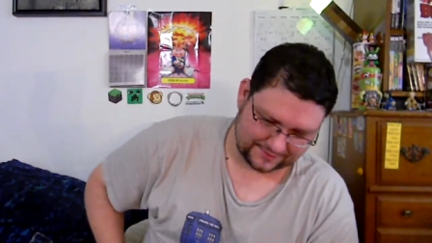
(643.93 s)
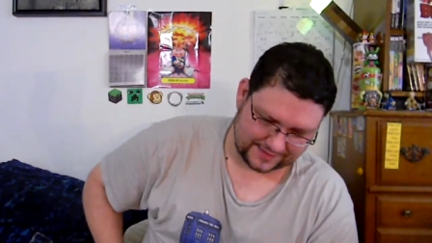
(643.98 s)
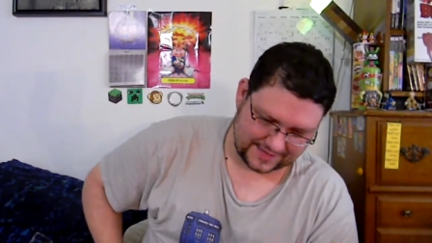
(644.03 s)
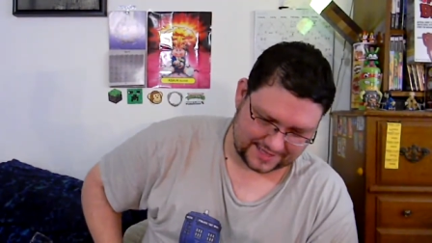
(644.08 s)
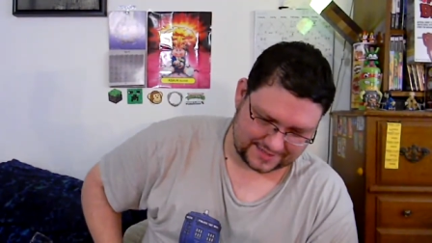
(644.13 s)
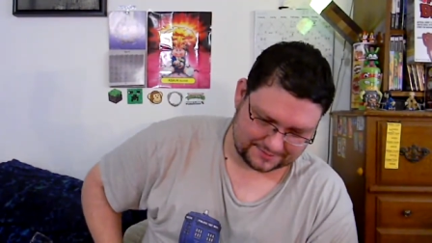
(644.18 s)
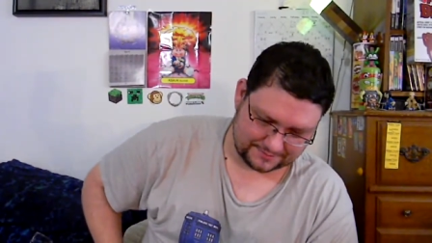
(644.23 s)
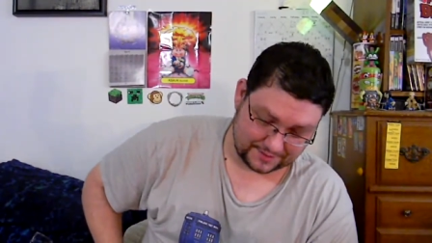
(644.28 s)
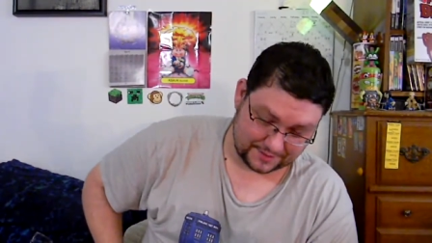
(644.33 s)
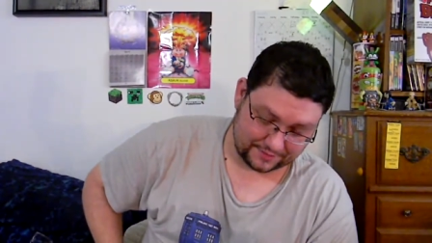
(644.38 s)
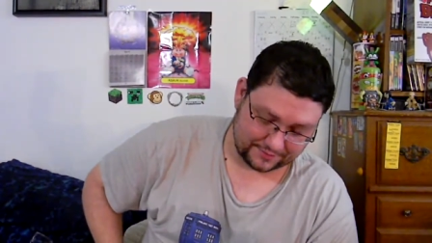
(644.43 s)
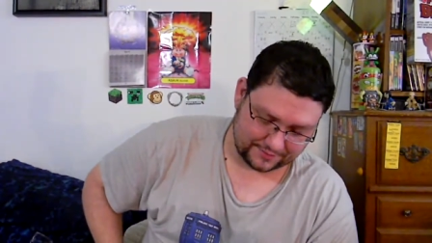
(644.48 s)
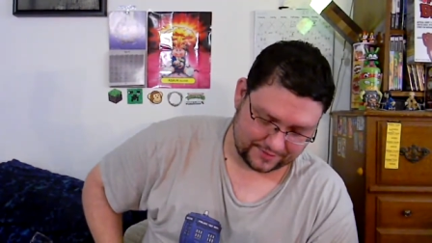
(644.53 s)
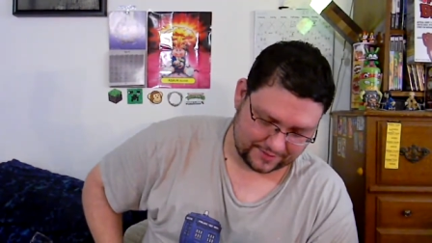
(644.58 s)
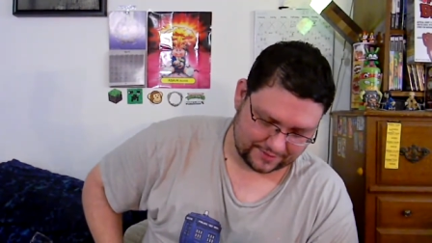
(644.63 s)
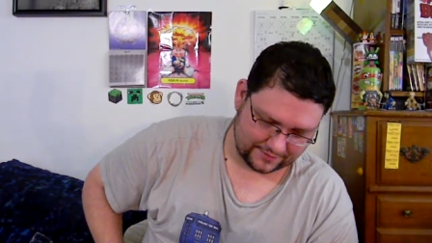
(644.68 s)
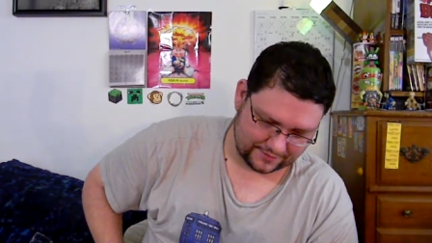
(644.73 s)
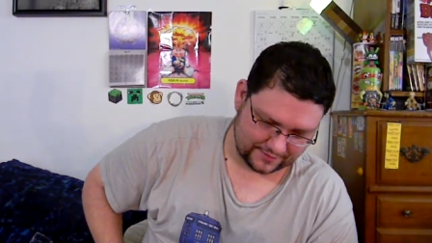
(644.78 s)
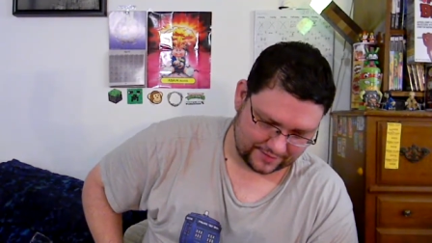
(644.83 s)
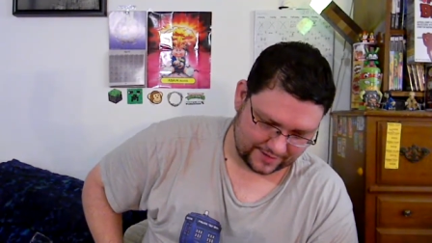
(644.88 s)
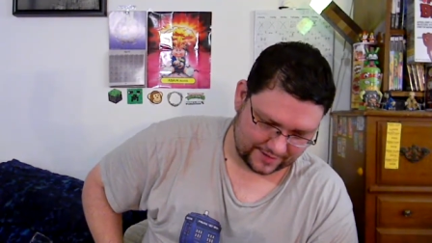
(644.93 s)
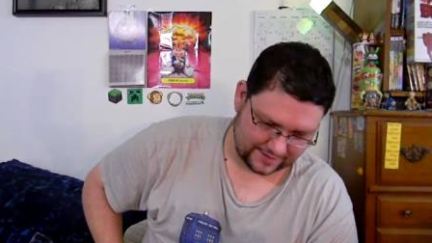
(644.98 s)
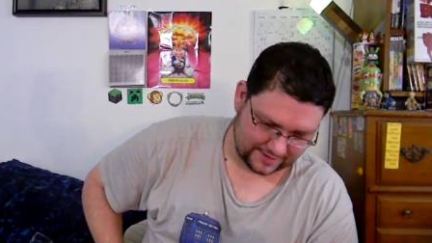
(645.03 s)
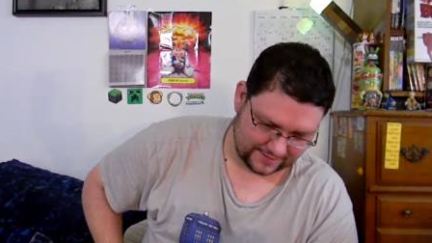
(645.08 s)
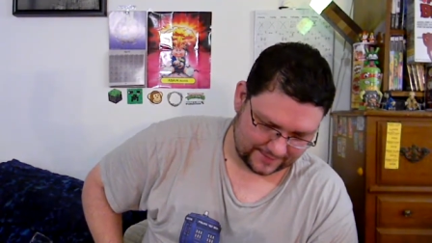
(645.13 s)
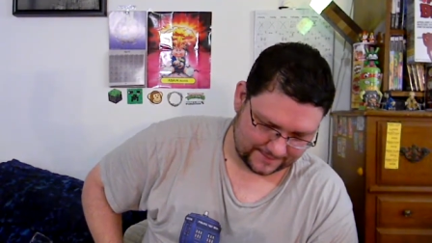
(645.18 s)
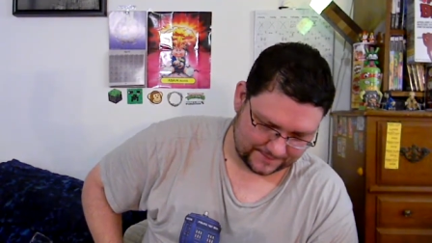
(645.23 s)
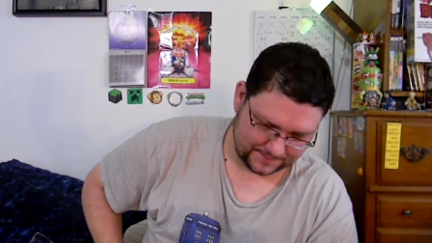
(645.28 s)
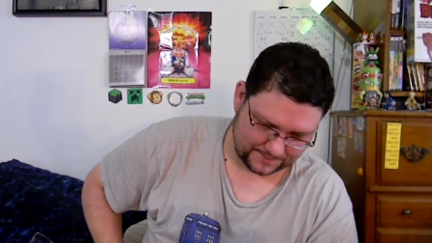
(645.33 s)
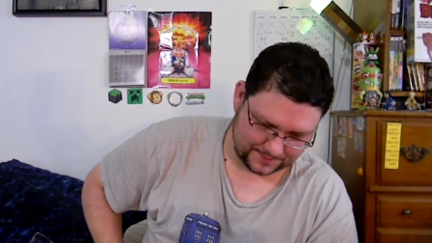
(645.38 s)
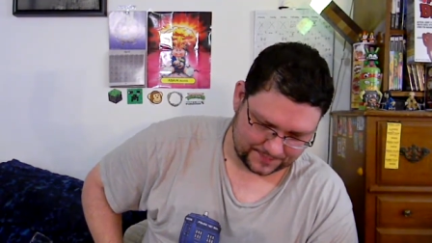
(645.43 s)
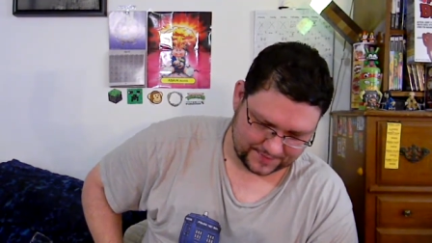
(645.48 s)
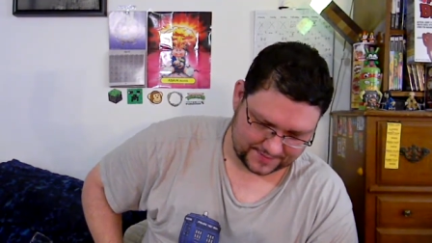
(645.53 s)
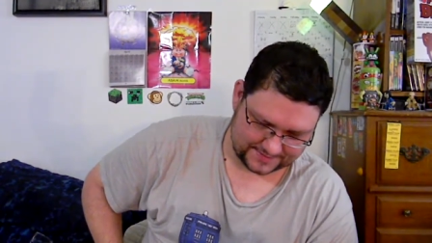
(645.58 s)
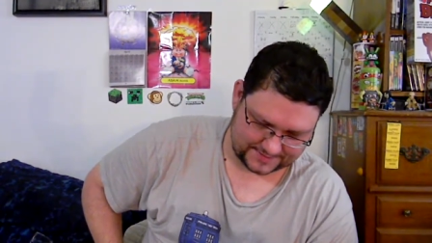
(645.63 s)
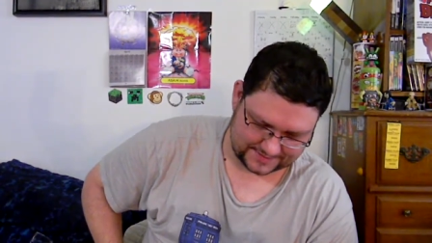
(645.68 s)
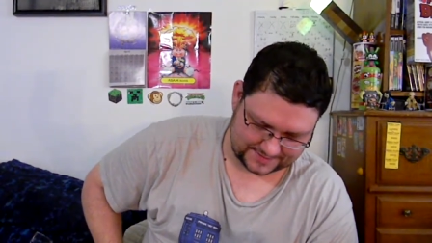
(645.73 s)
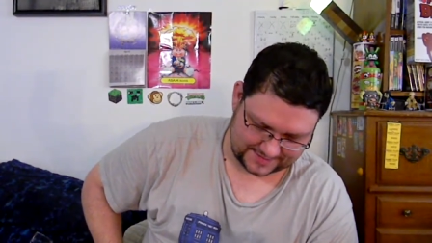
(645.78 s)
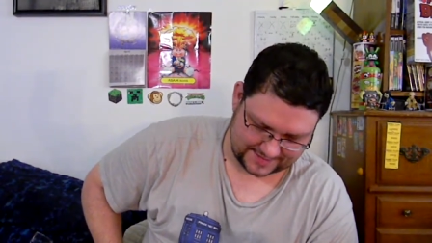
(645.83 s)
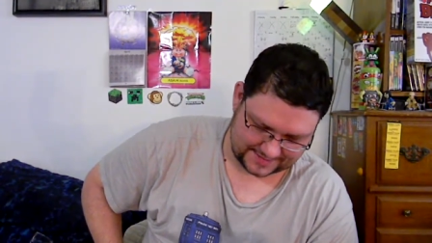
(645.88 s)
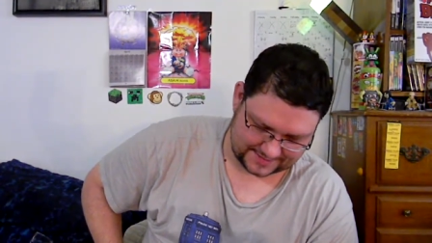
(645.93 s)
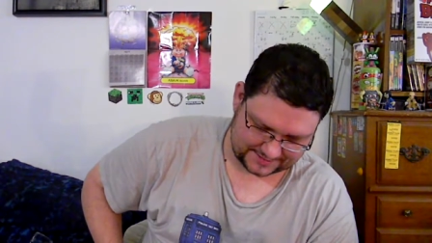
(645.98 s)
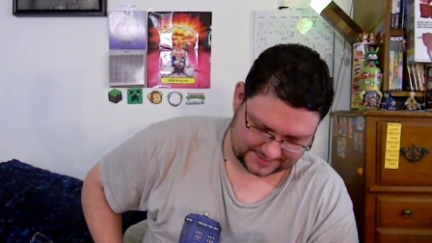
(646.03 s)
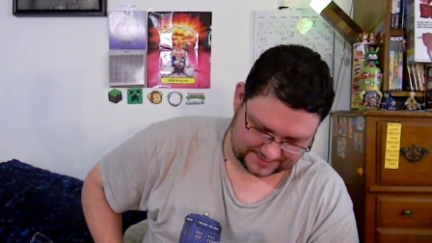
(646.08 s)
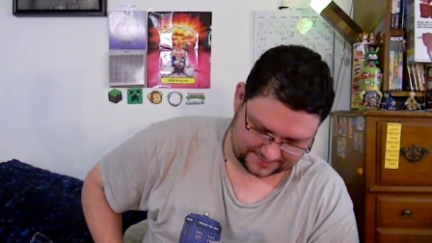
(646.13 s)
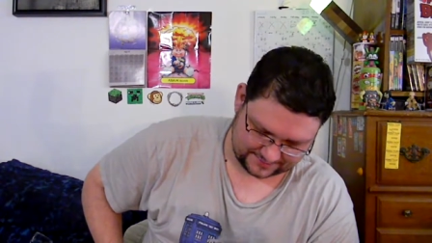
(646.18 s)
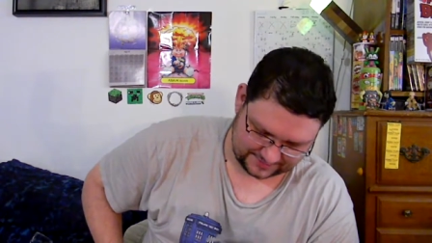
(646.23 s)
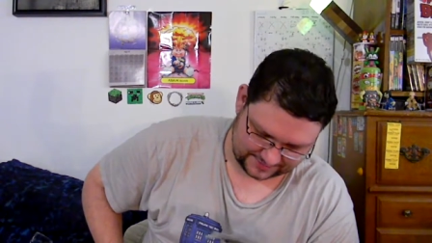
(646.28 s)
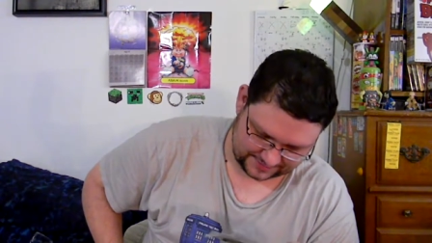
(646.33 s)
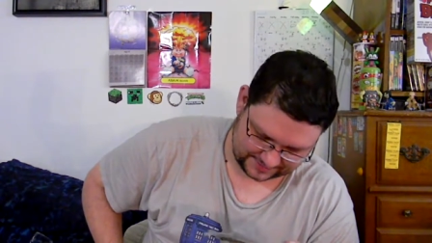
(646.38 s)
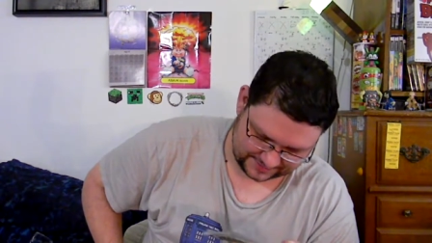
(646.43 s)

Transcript: last month rather. Um, this is actually really